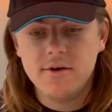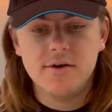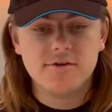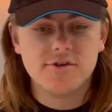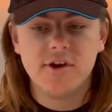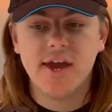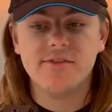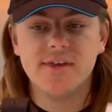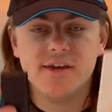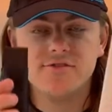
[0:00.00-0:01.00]
So you
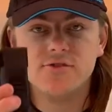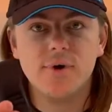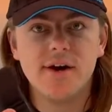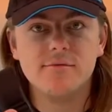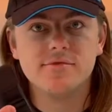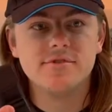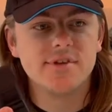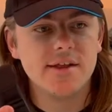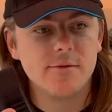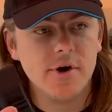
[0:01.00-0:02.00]
get these two items
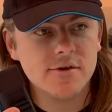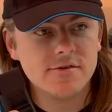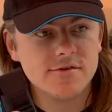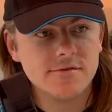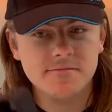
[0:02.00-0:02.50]
inside the box.